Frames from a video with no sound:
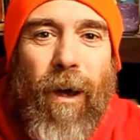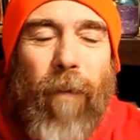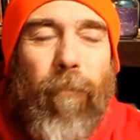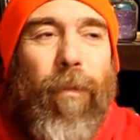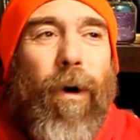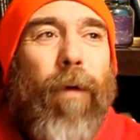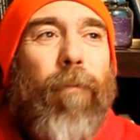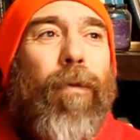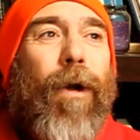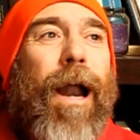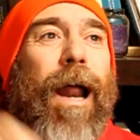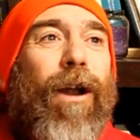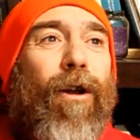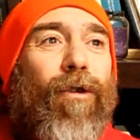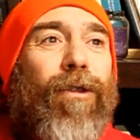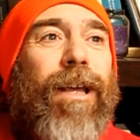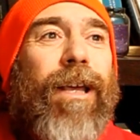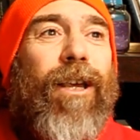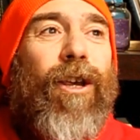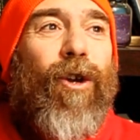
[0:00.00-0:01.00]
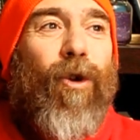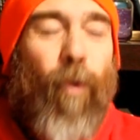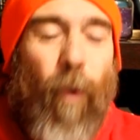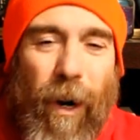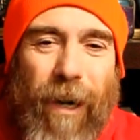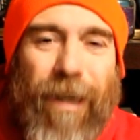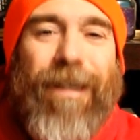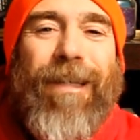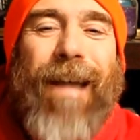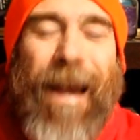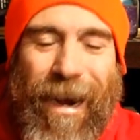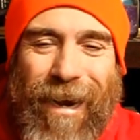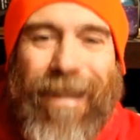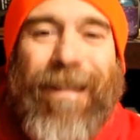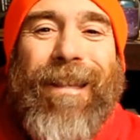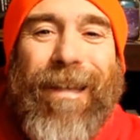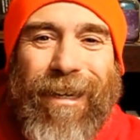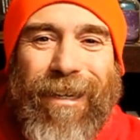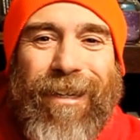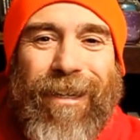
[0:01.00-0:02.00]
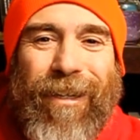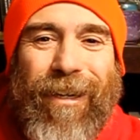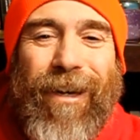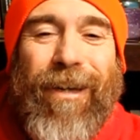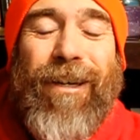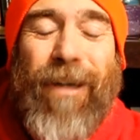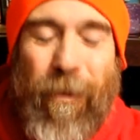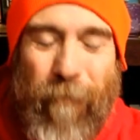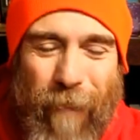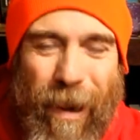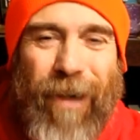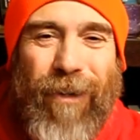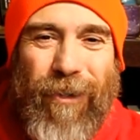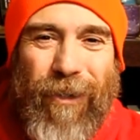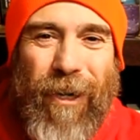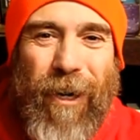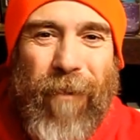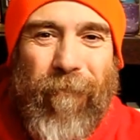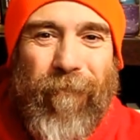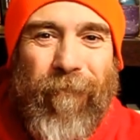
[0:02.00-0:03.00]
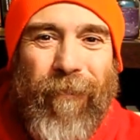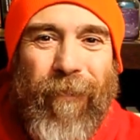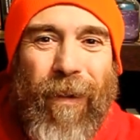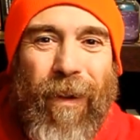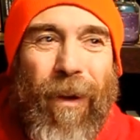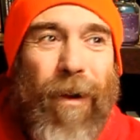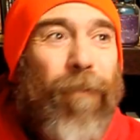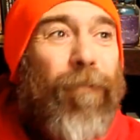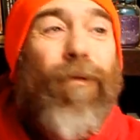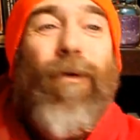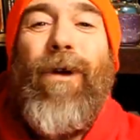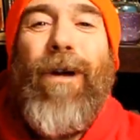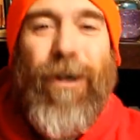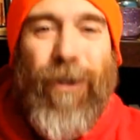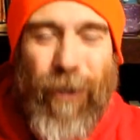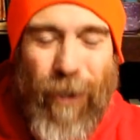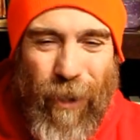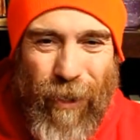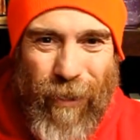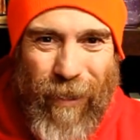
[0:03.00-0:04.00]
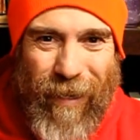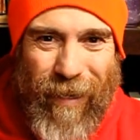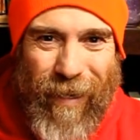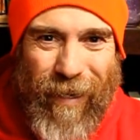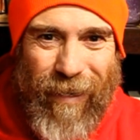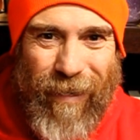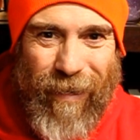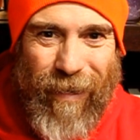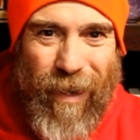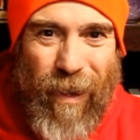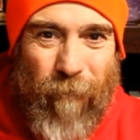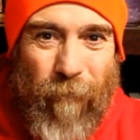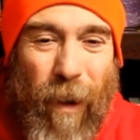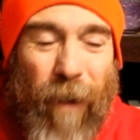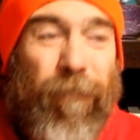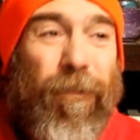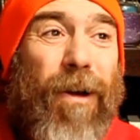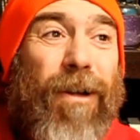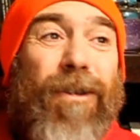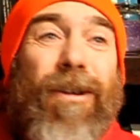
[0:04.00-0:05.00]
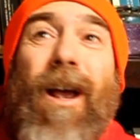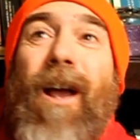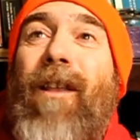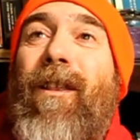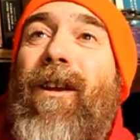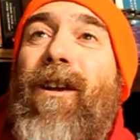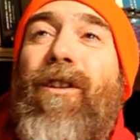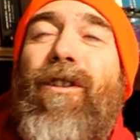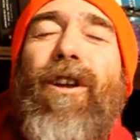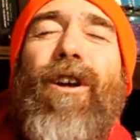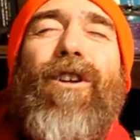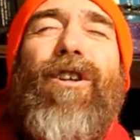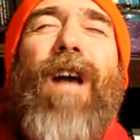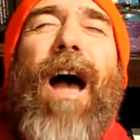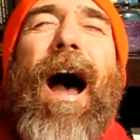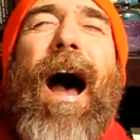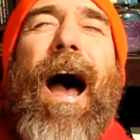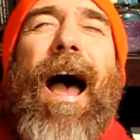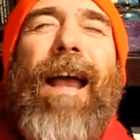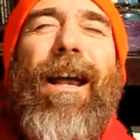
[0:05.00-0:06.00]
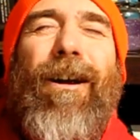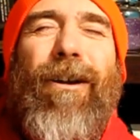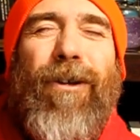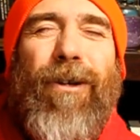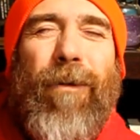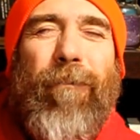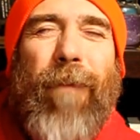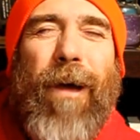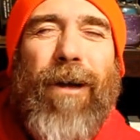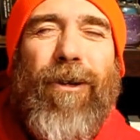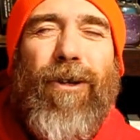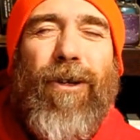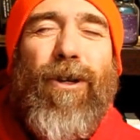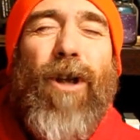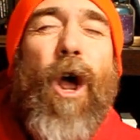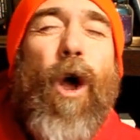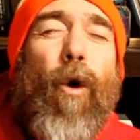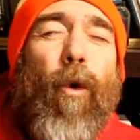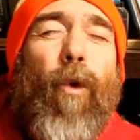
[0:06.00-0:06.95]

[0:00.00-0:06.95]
But, but I don't think you'd want to stay in this dimension for eternity. My friends, there, there's higher dimensions.